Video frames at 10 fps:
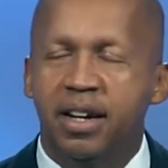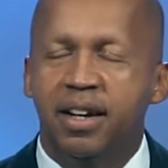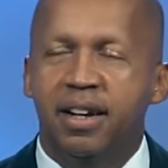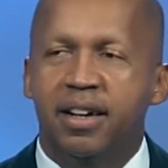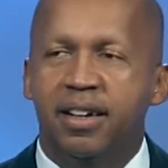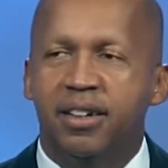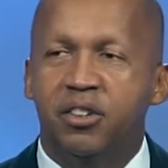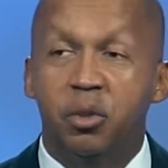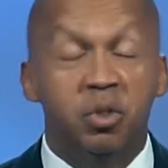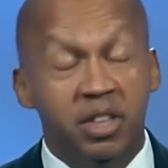Uh,
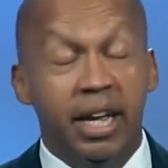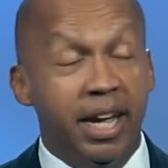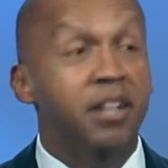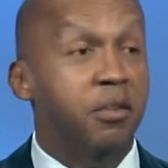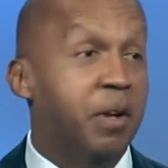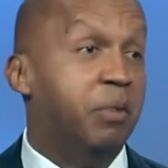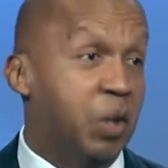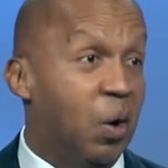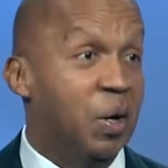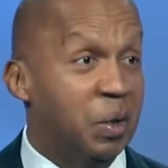she was the end of every
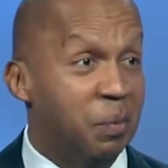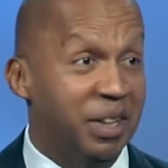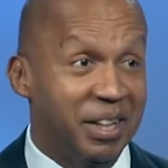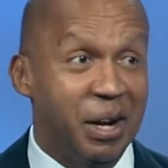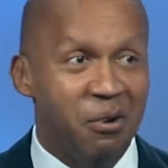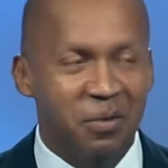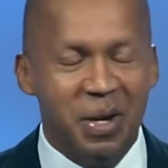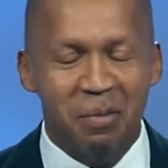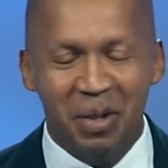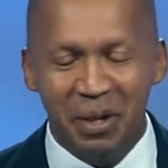argument in our
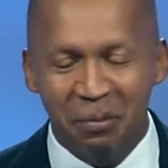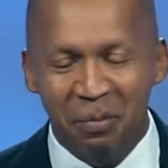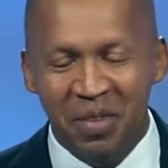family.